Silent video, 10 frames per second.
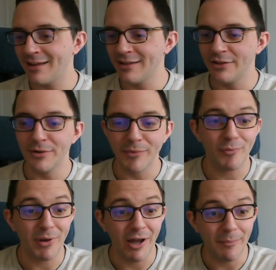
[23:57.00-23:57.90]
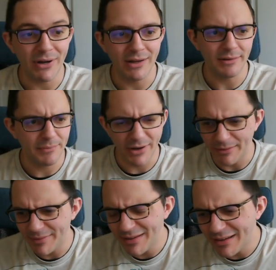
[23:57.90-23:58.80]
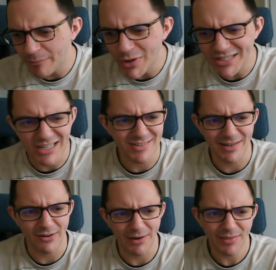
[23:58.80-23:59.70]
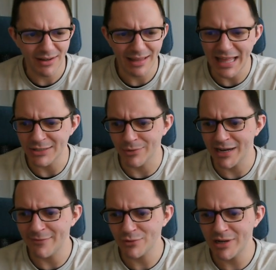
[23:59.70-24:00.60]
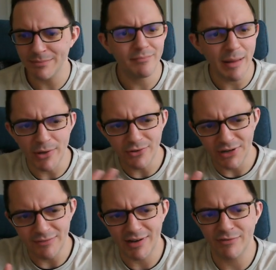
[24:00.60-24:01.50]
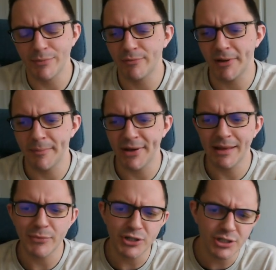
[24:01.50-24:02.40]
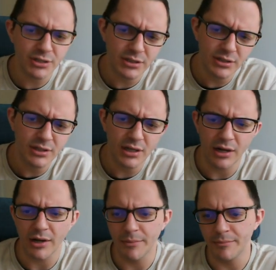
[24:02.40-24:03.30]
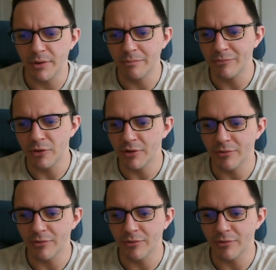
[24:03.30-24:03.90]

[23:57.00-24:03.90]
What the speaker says: You can multiply up by, a worst case scenario, I think like n squared, f squared. Maybe you don't even have to multiply it by that much. But you can